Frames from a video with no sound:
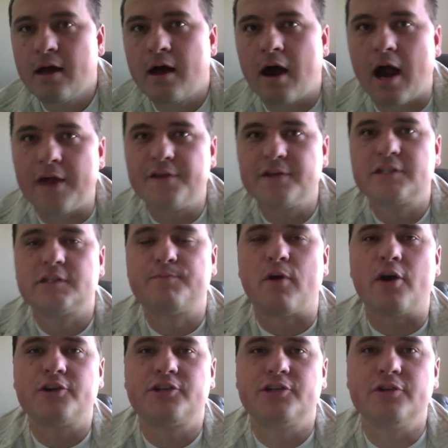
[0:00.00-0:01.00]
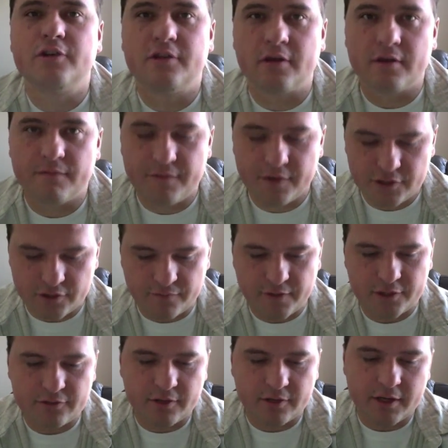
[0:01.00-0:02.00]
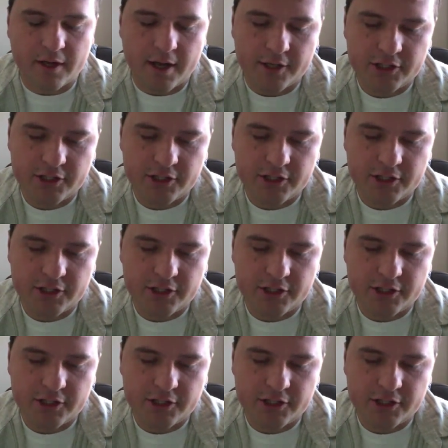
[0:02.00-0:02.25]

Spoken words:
All right, this is part two to the Vision Victory